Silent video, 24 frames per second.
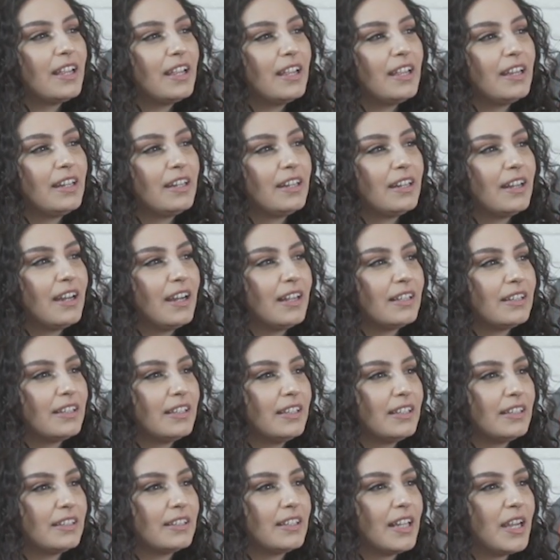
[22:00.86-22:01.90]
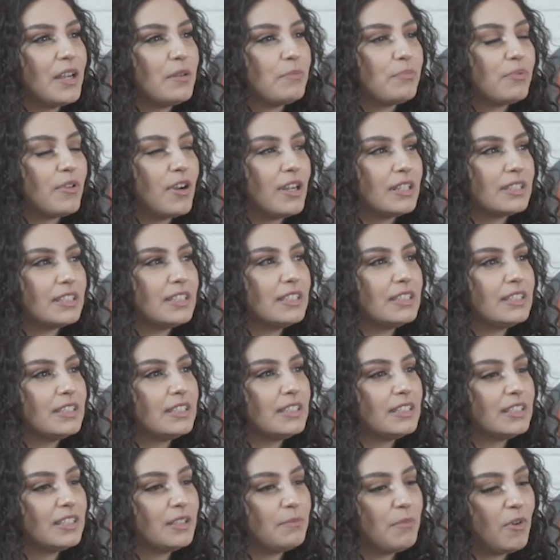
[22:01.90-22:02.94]
and I think that process
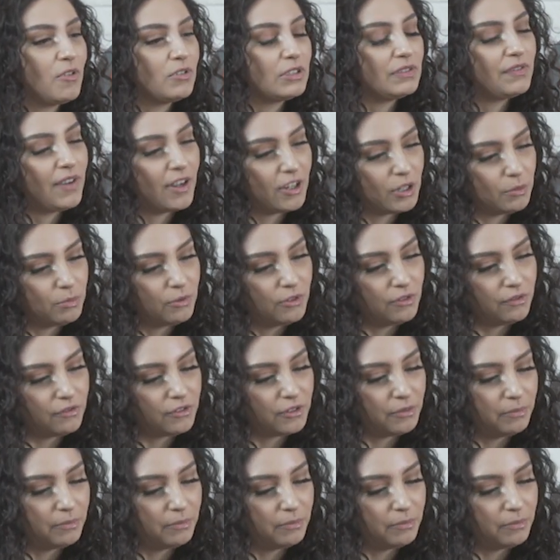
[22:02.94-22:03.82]
is the most valuable for